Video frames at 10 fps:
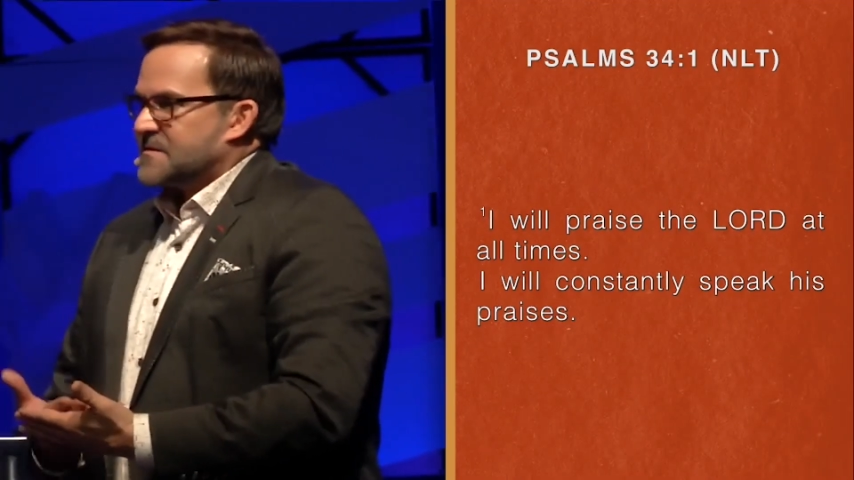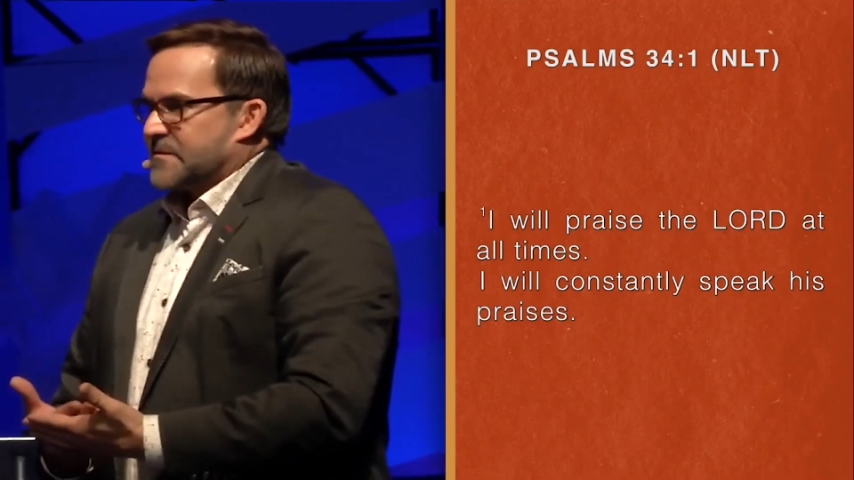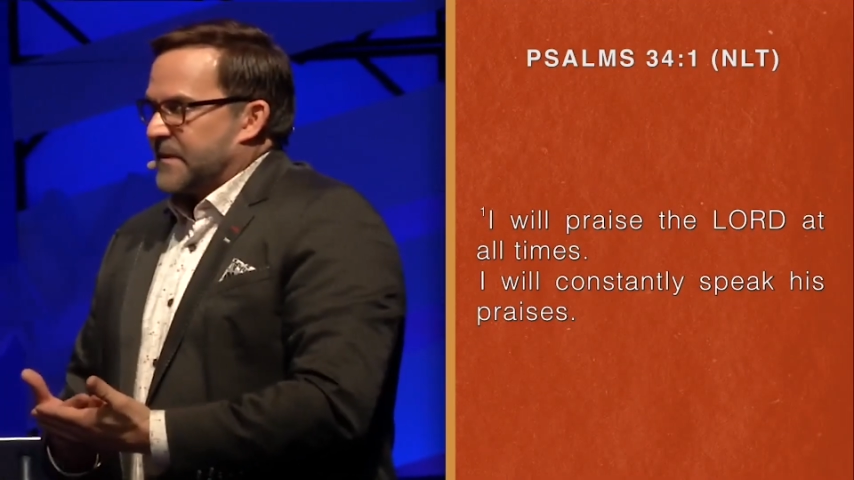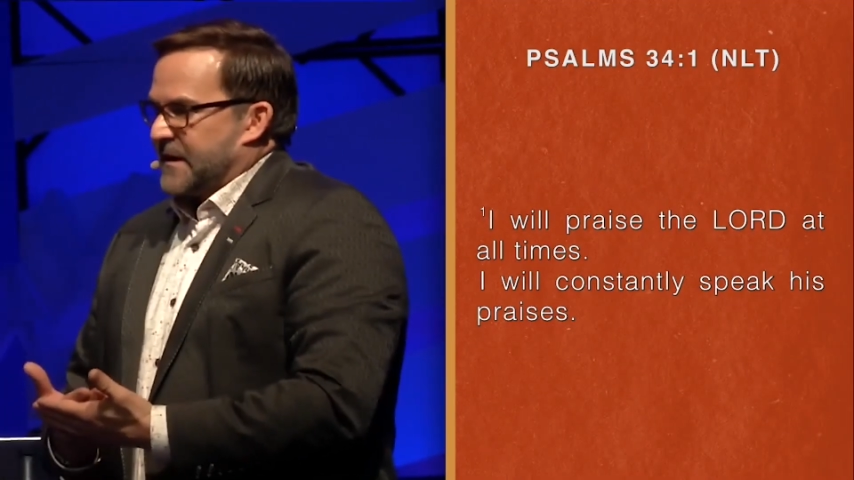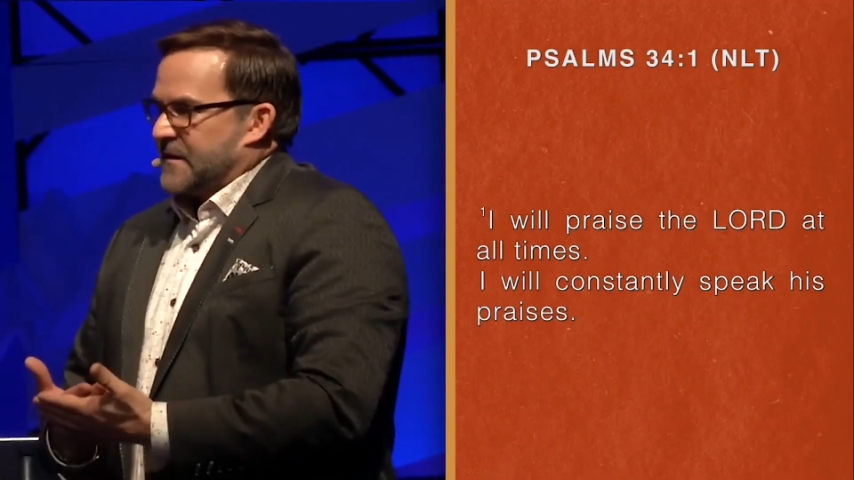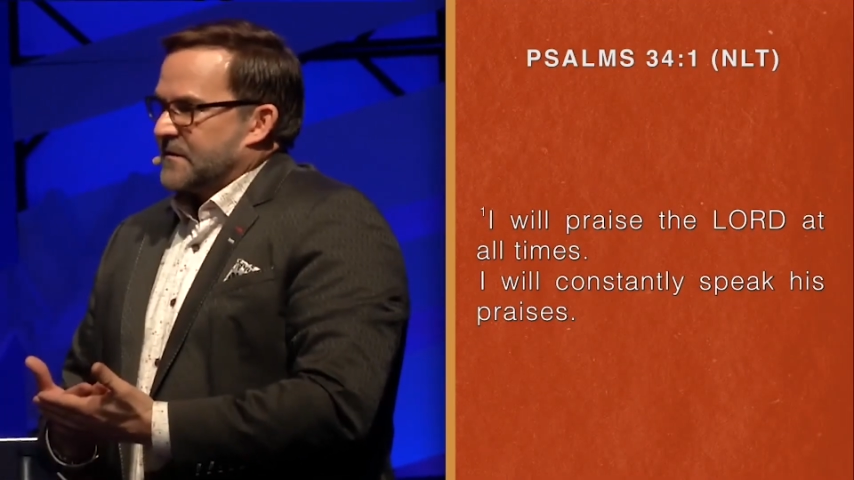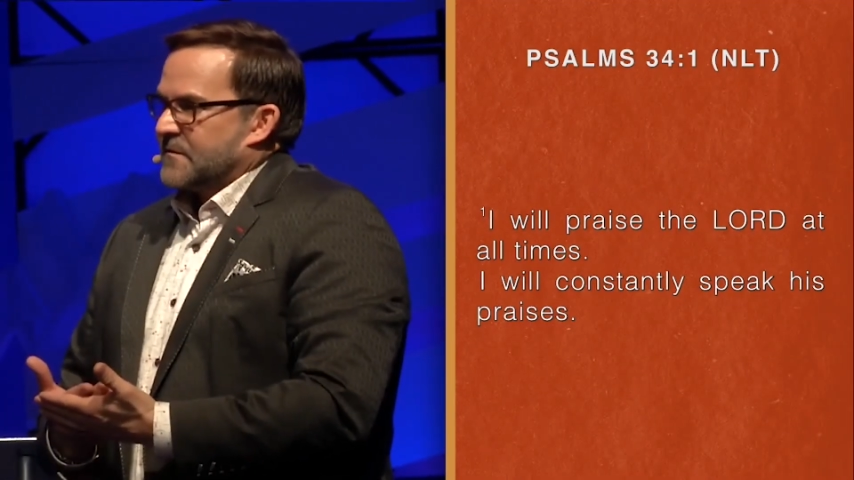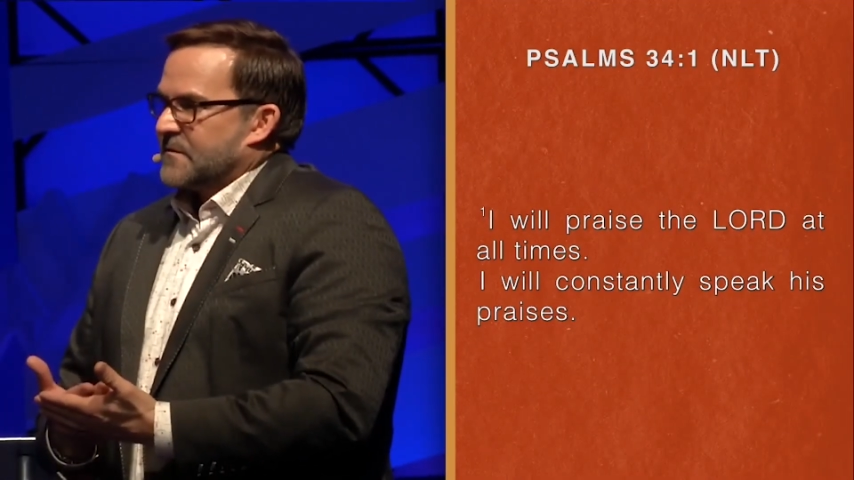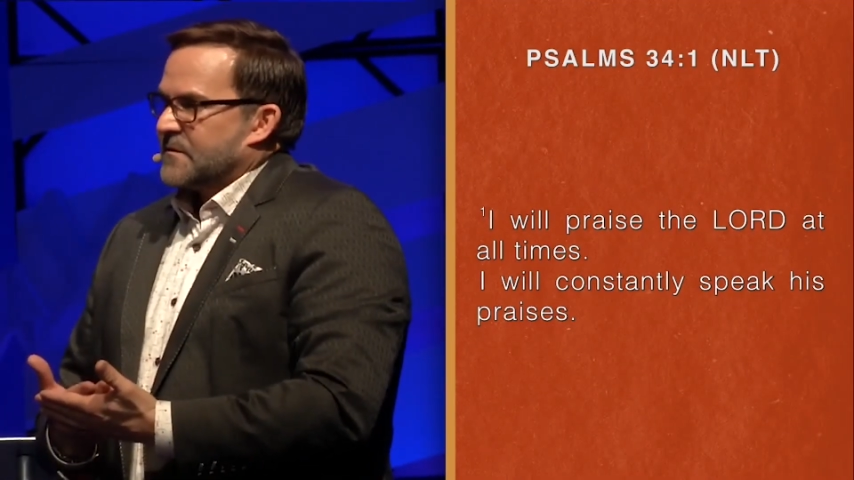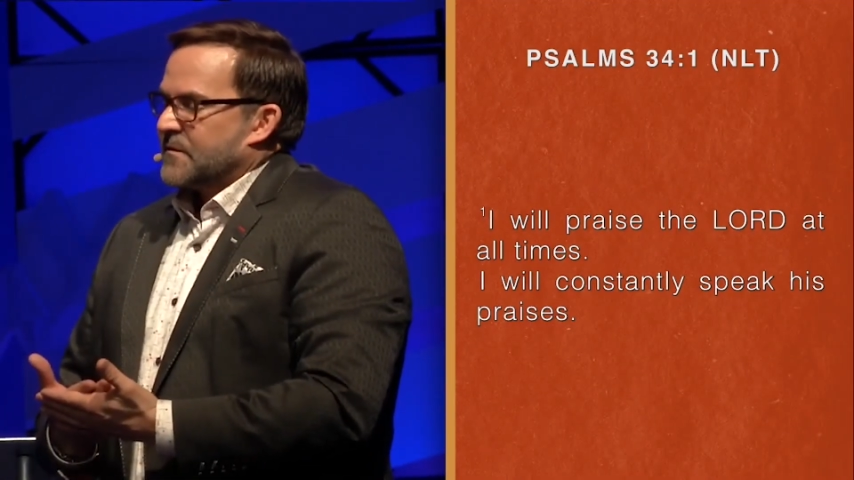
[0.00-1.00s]
to me
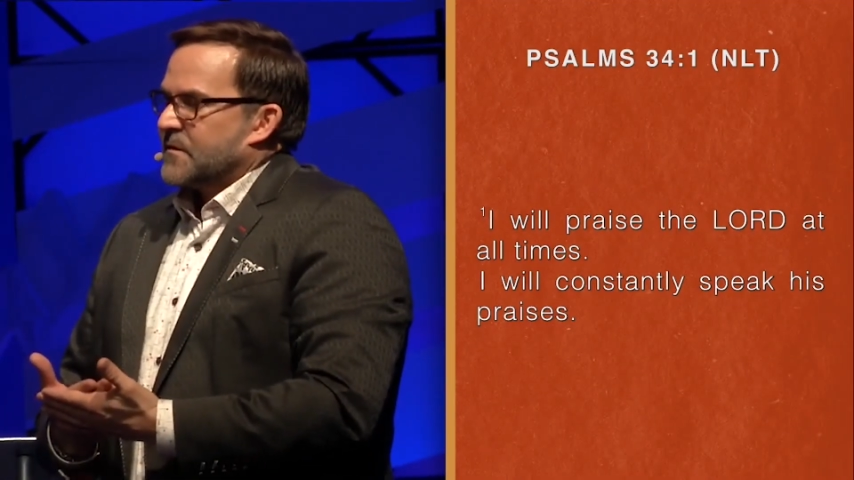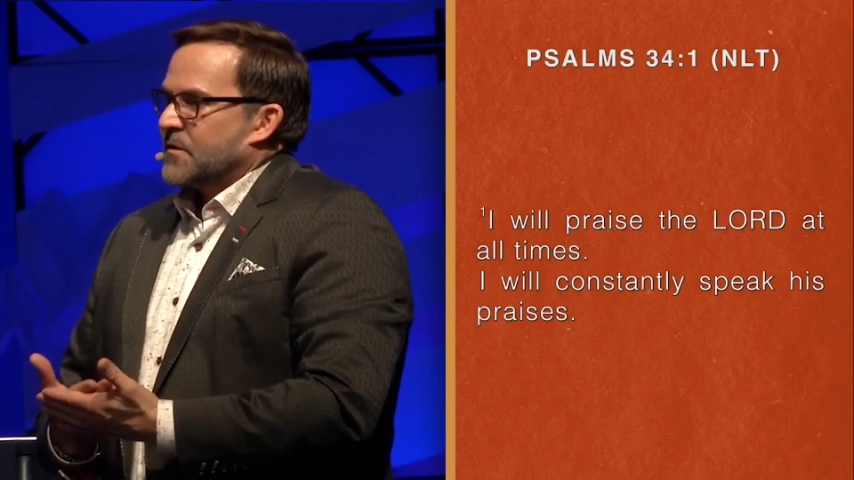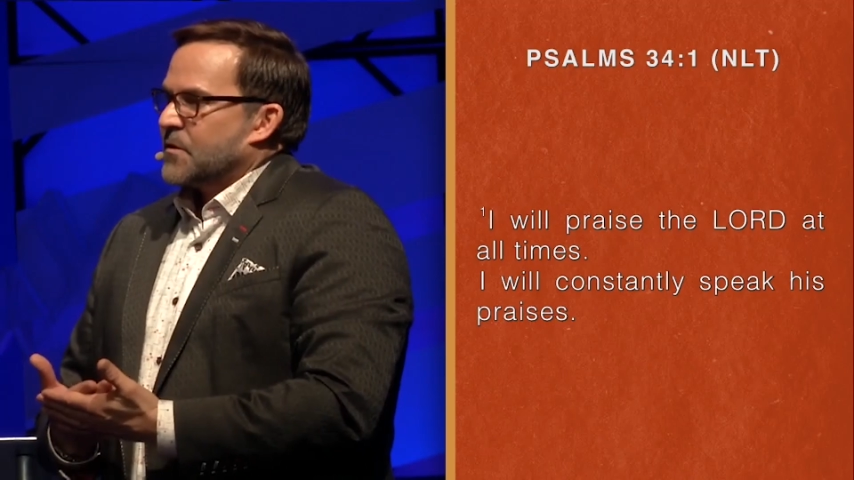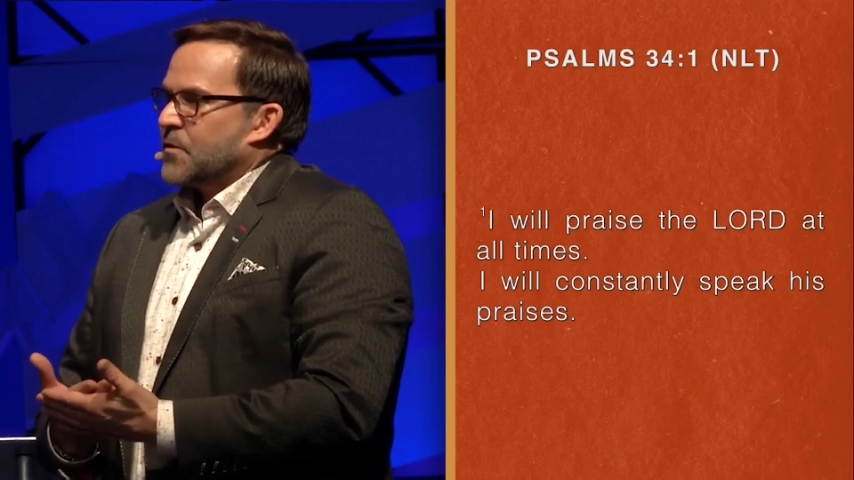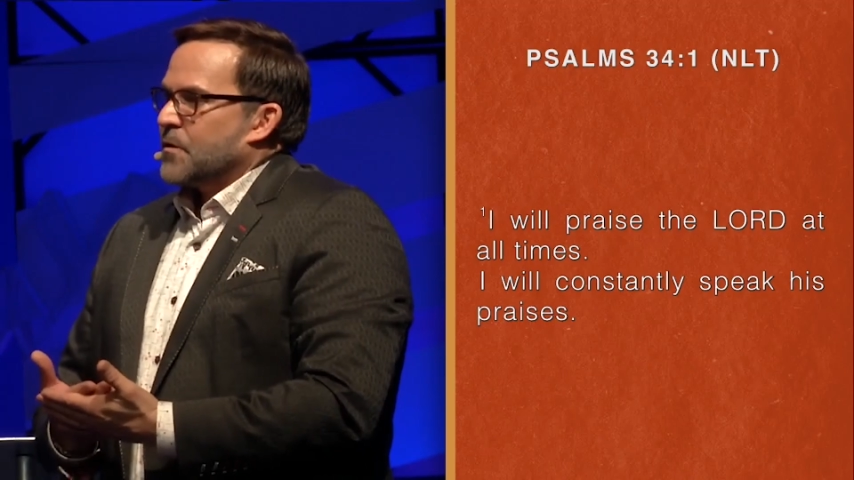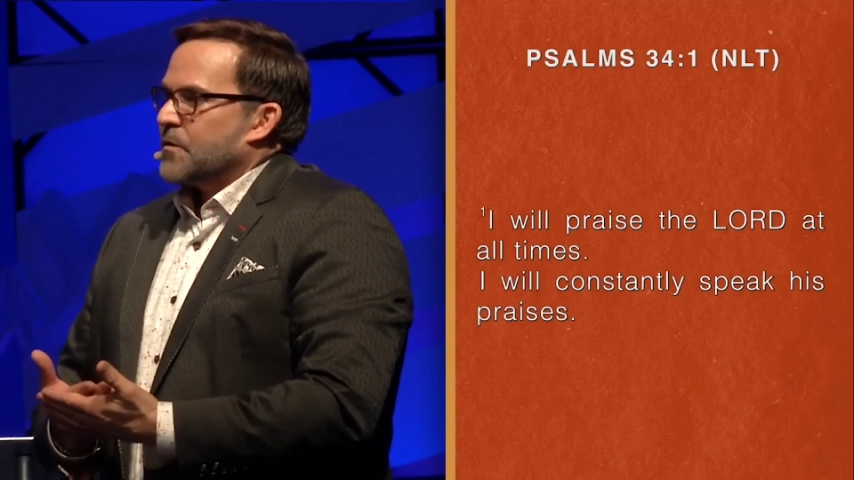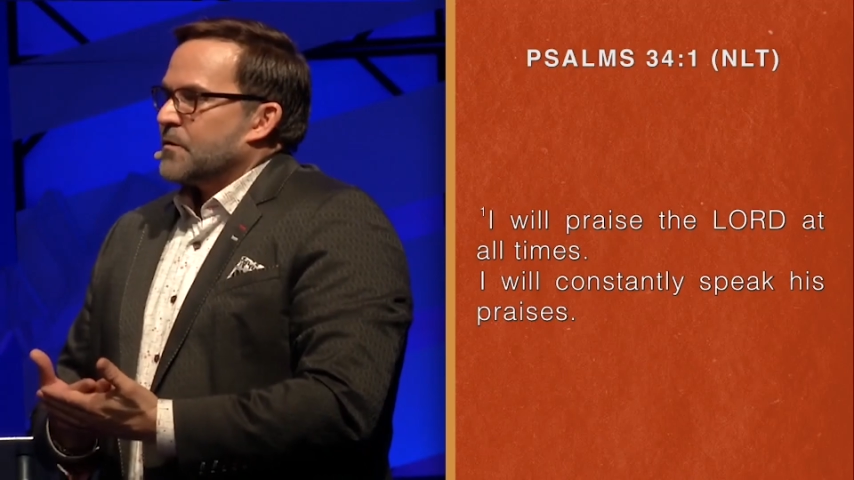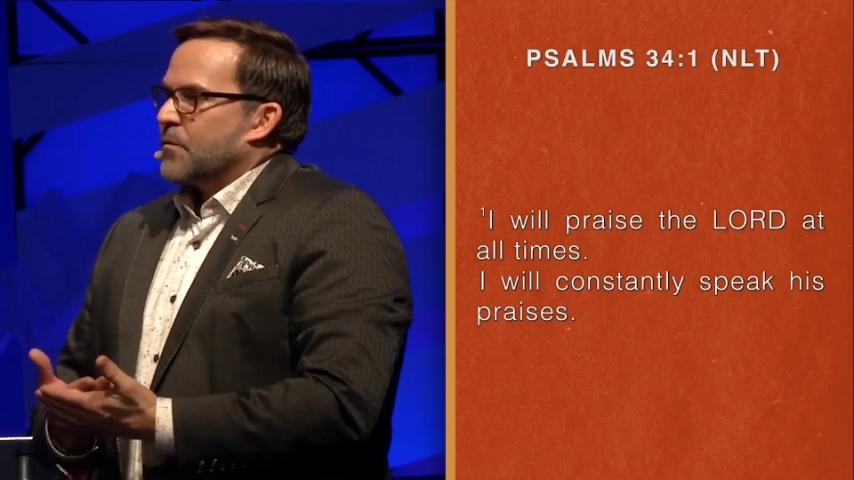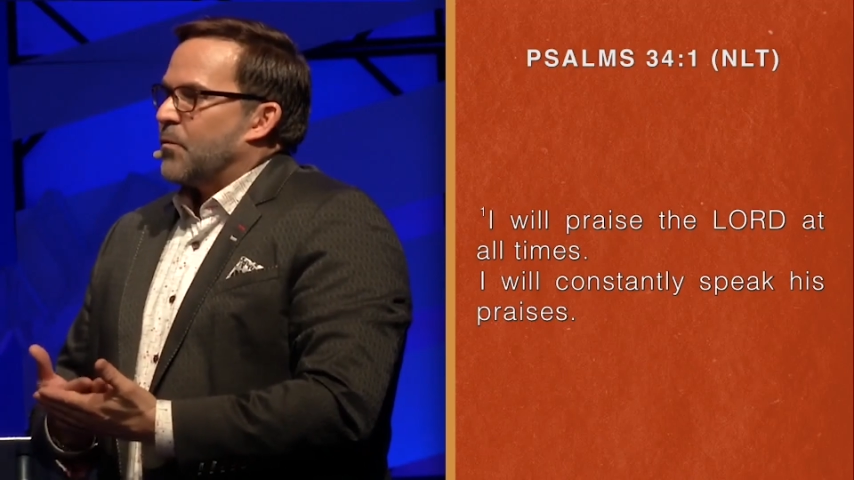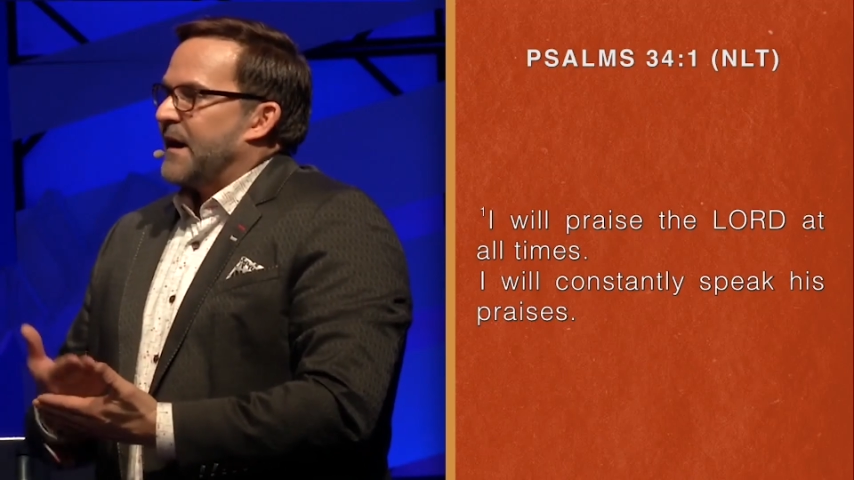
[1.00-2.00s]

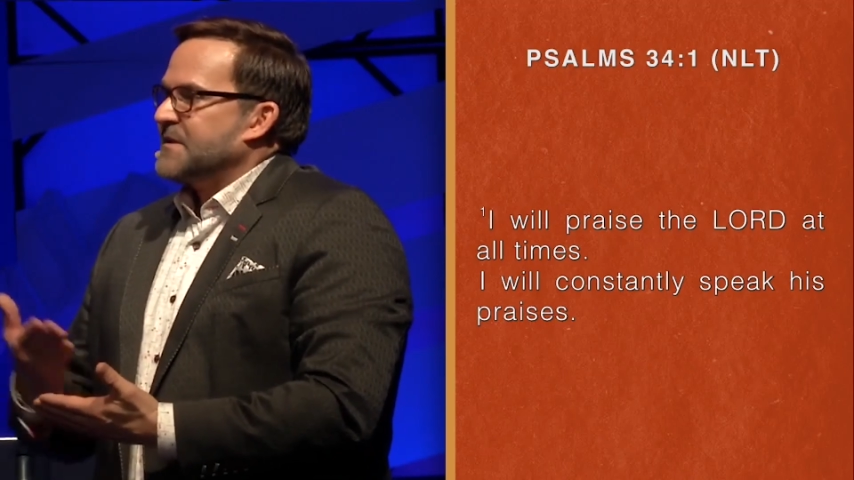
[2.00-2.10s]
why